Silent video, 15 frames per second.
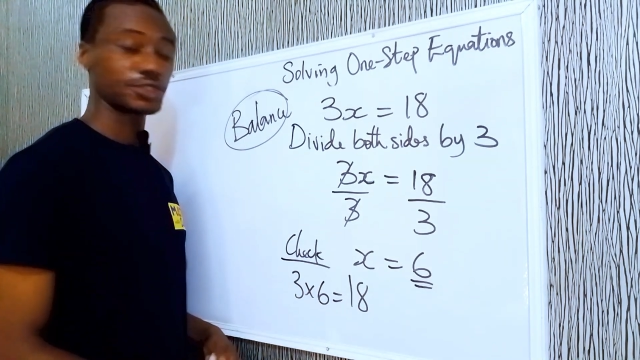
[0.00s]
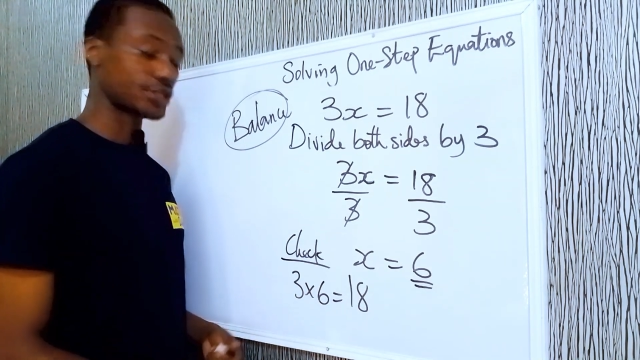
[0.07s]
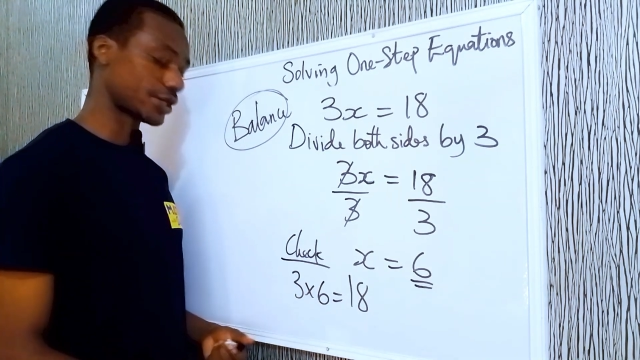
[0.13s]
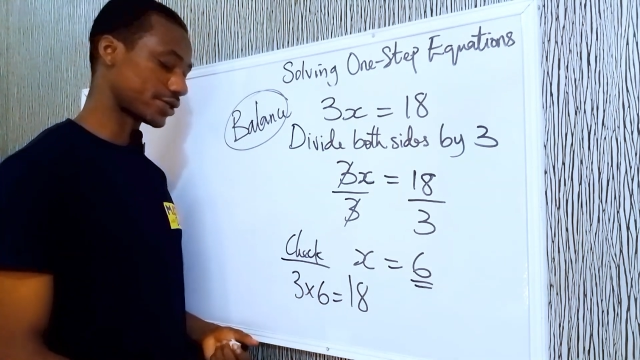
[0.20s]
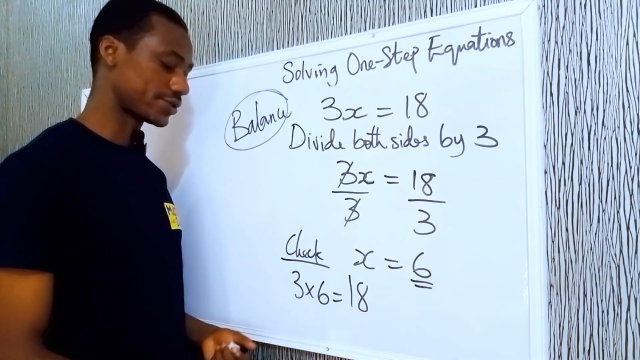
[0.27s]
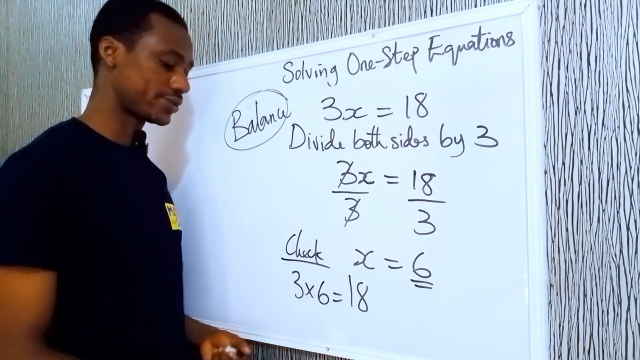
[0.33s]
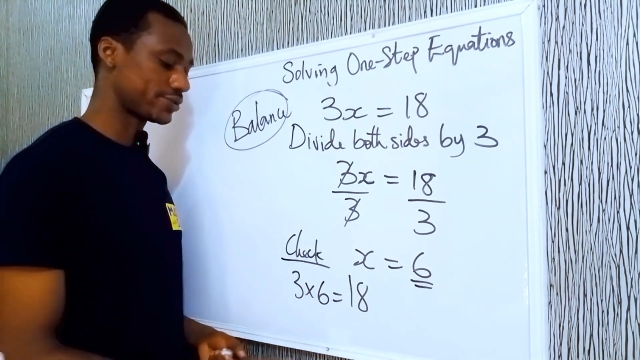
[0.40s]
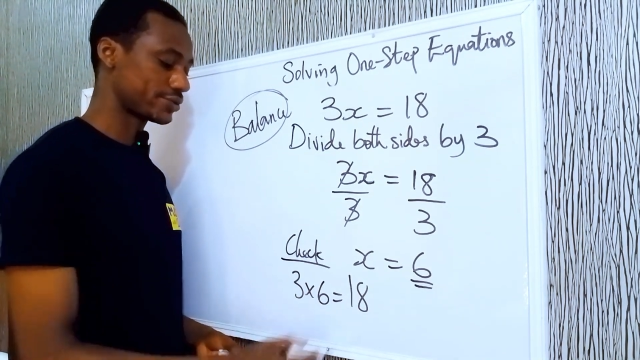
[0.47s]

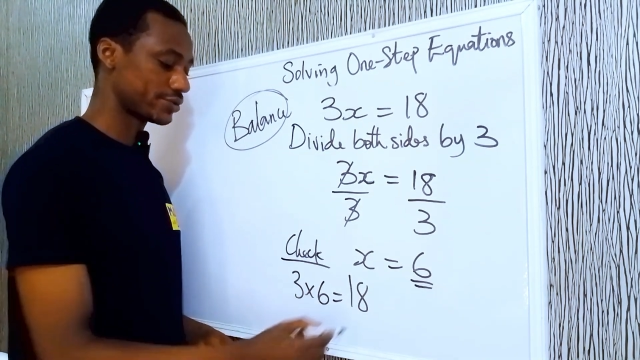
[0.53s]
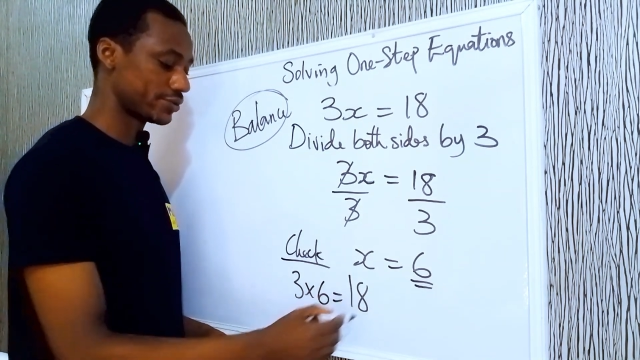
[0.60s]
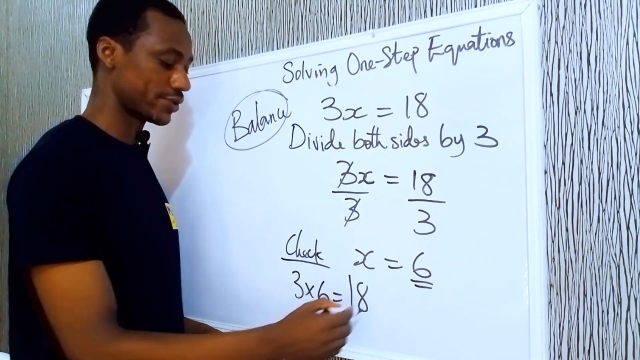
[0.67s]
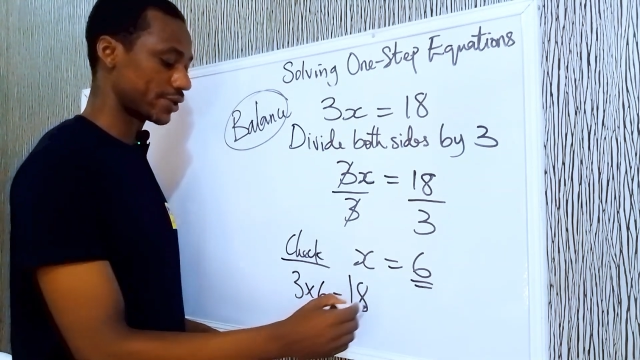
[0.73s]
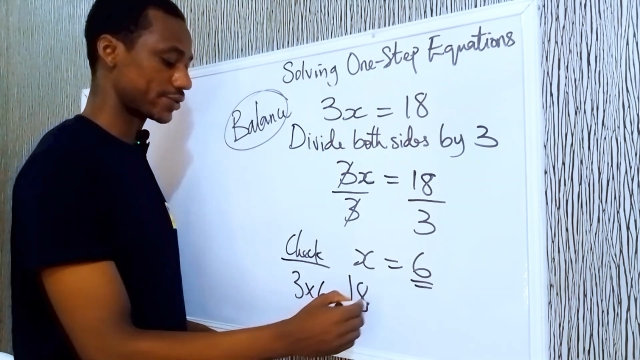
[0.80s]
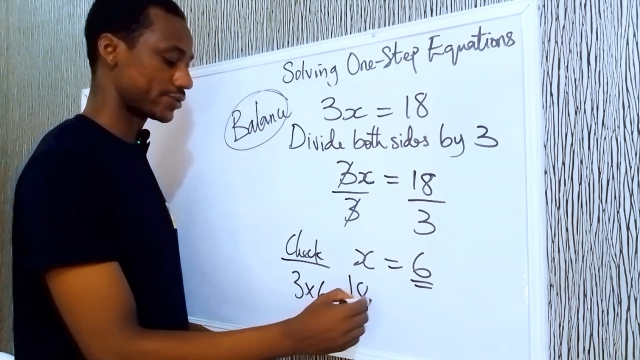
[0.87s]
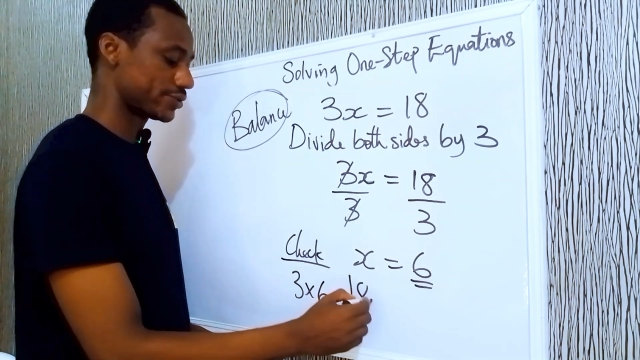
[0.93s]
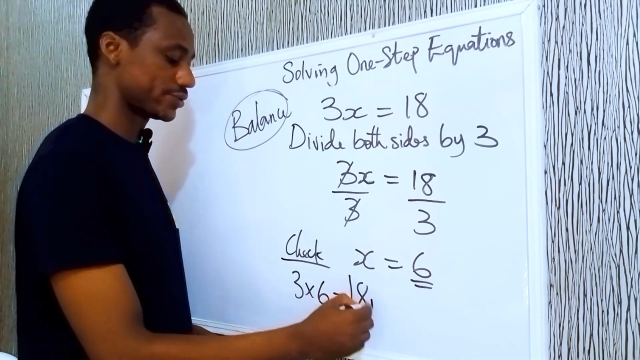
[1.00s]
Checked,
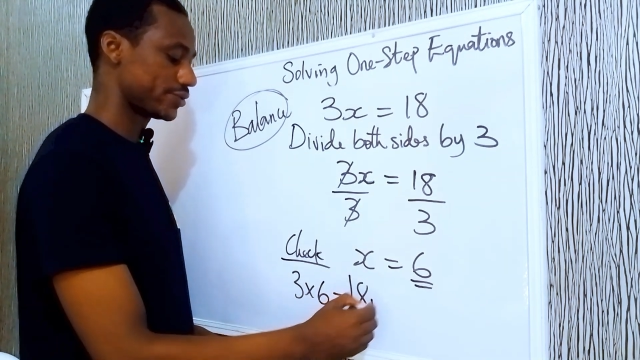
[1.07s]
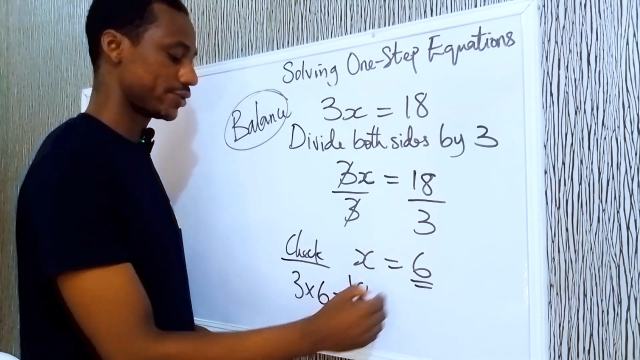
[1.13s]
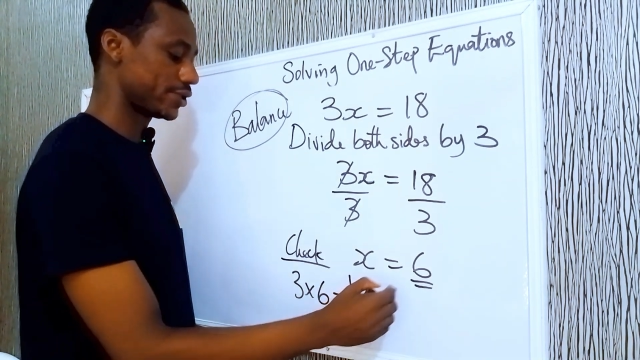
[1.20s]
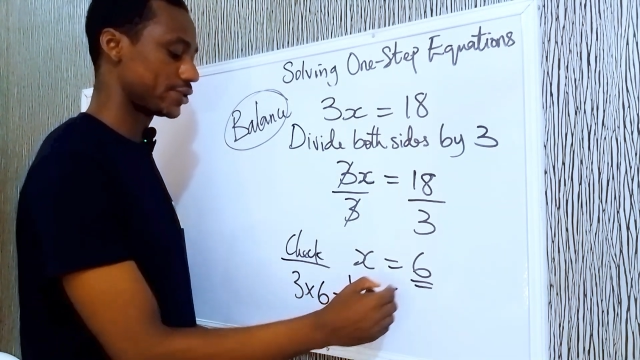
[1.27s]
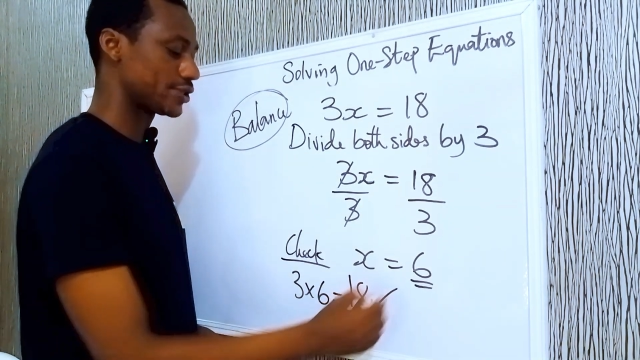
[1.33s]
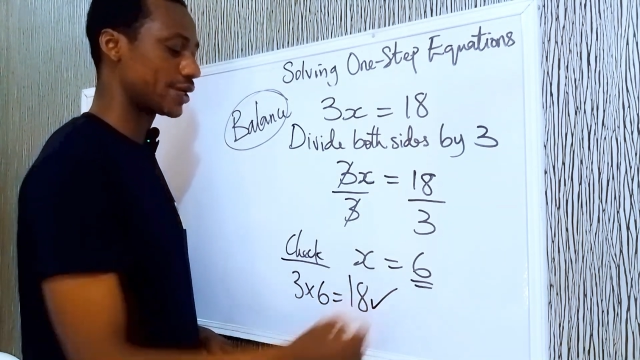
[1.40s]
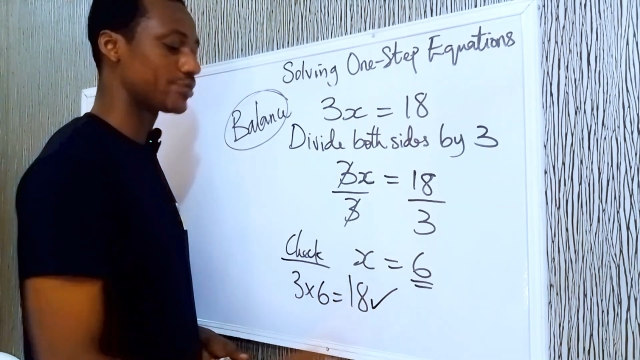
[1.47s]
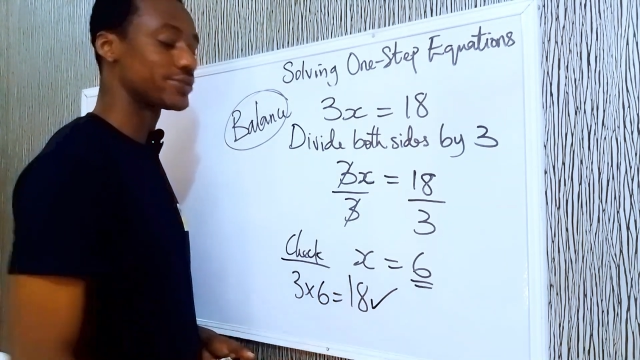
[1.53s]
correct.
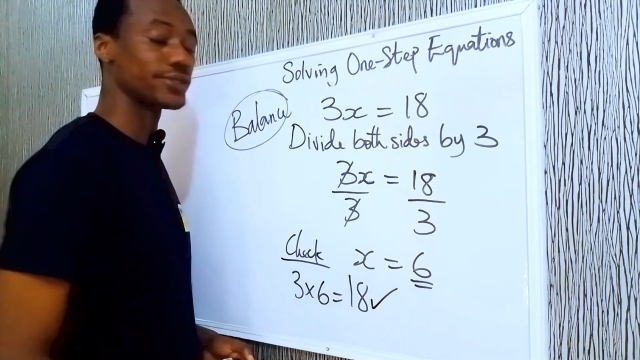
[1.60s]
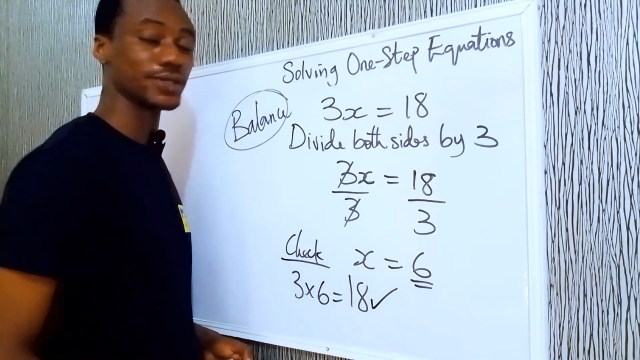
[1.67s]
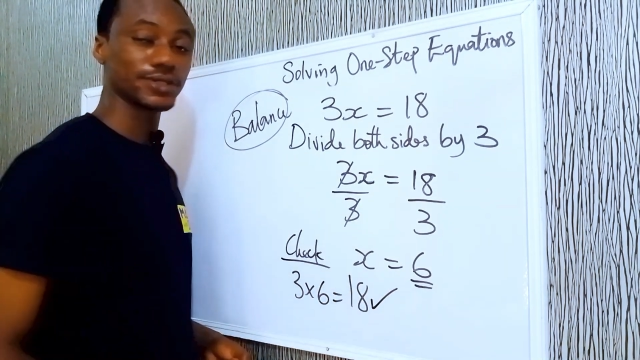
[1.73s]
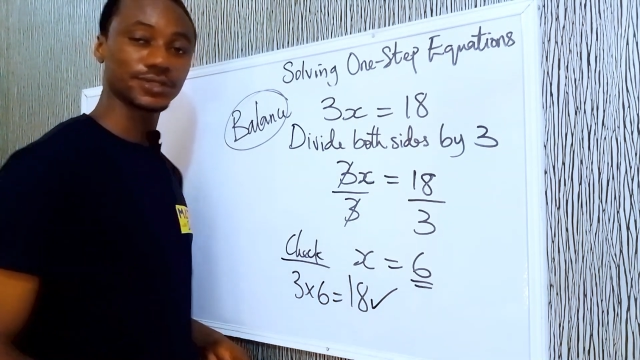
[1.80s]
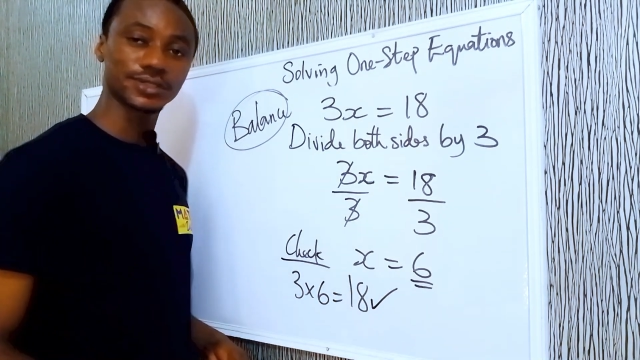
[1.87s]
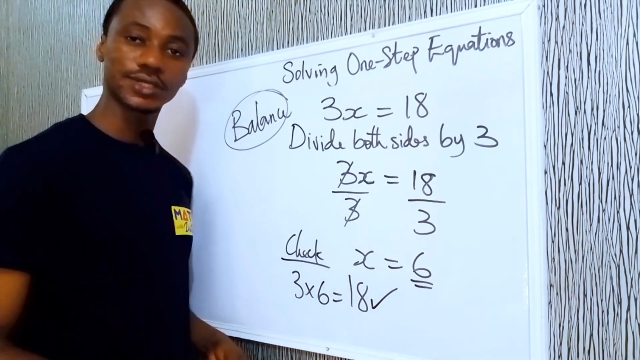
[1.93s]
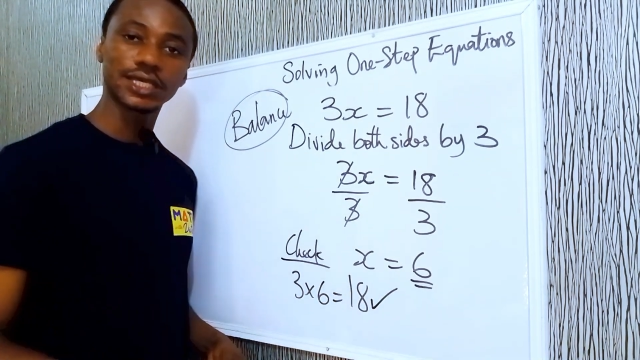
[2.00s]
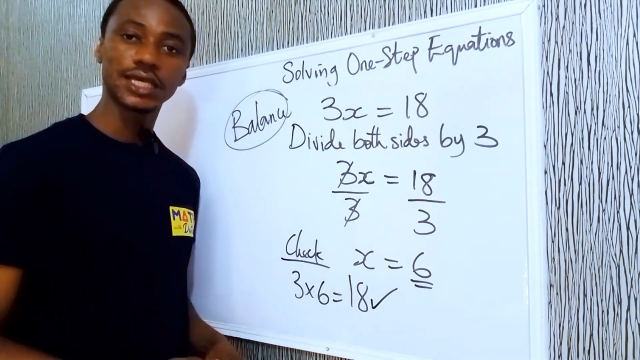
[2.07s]
3 times
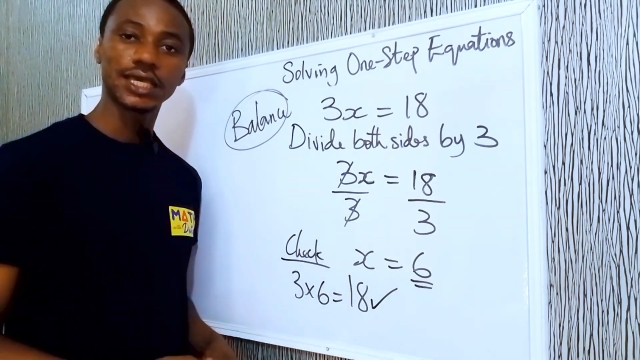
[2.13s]
6